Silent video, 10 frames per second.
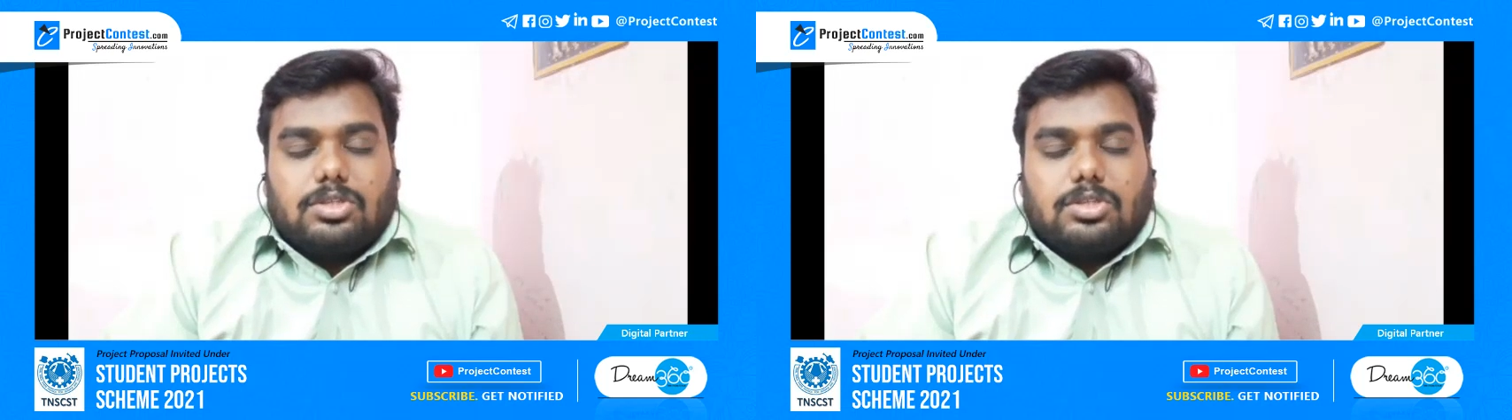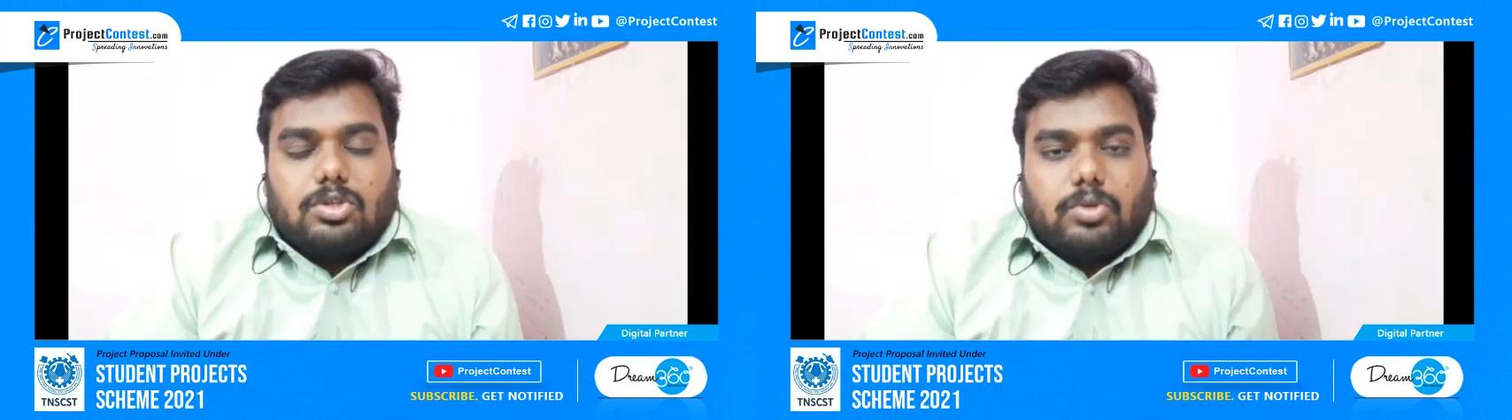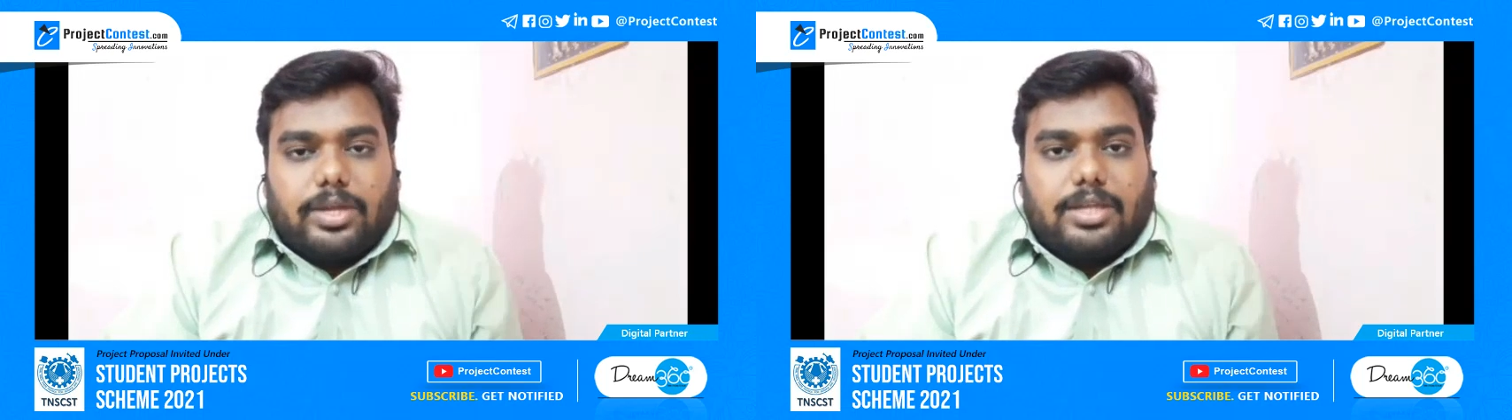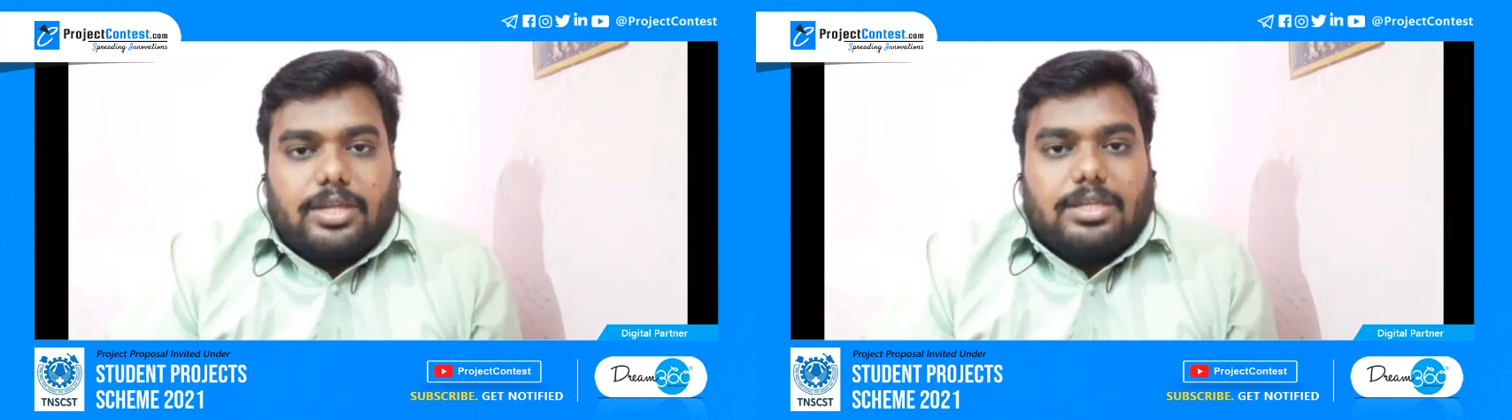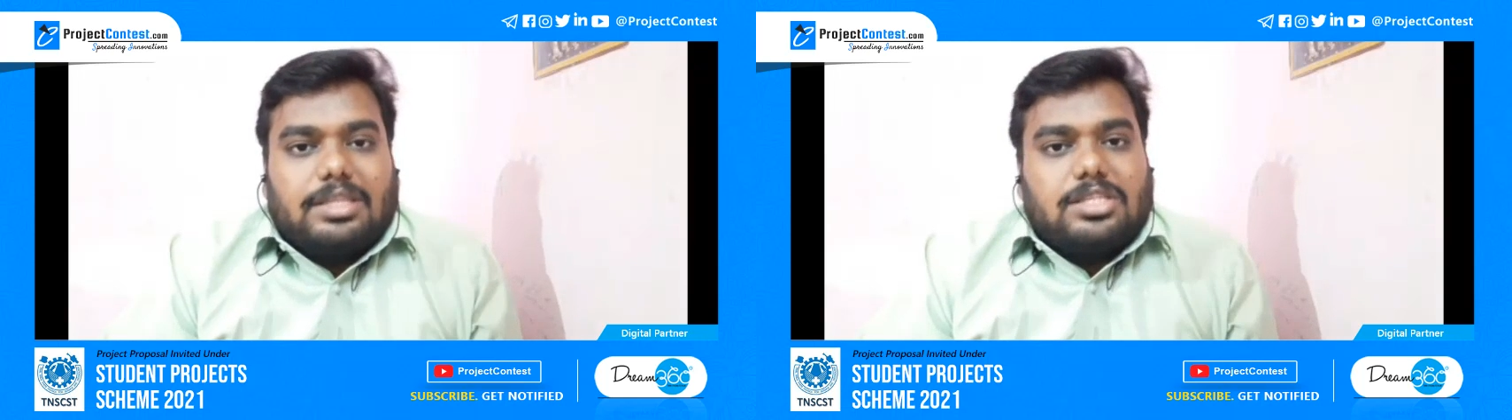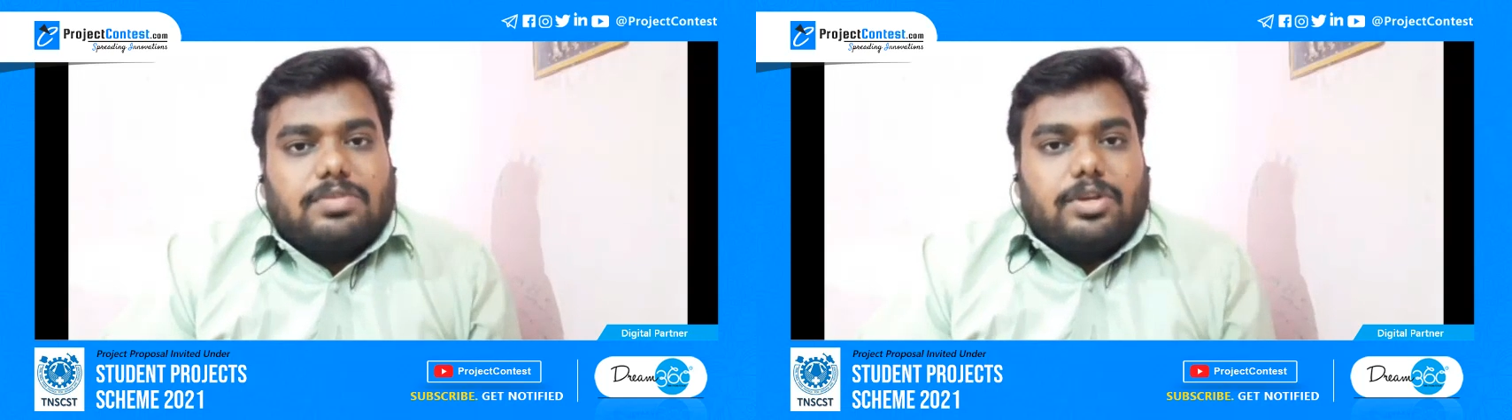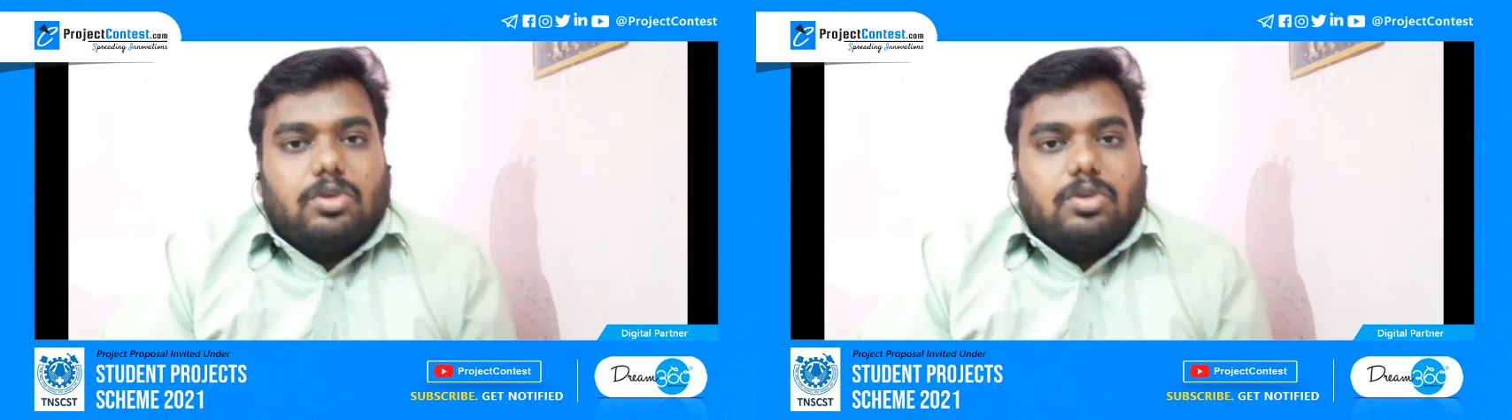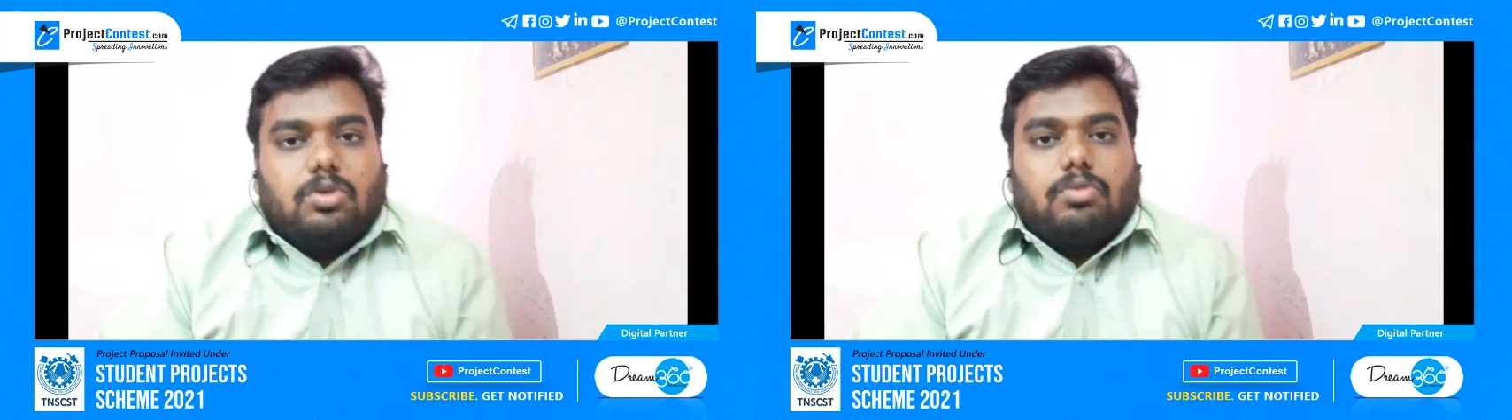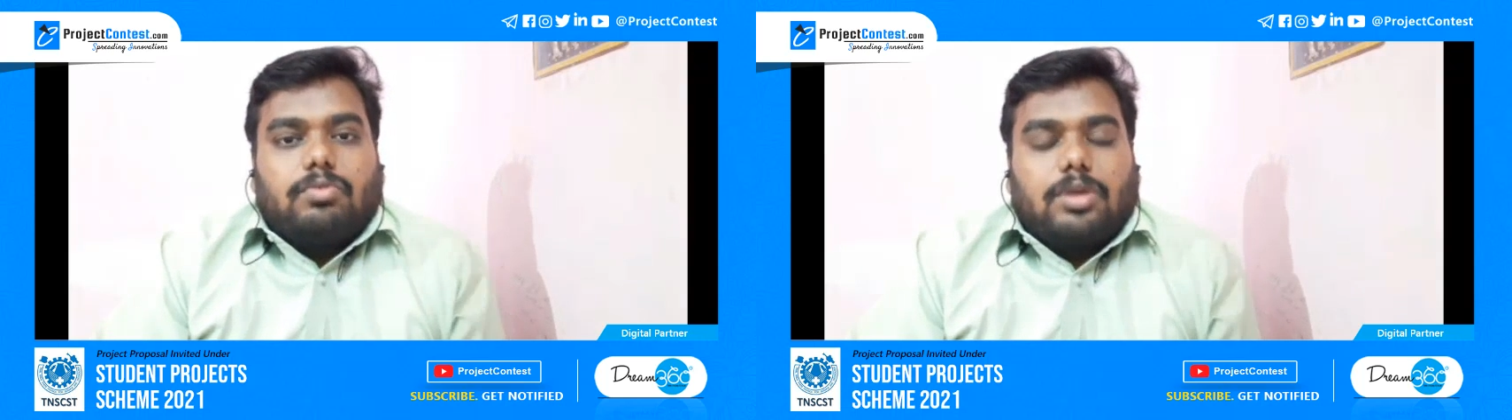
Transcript: So today in this video,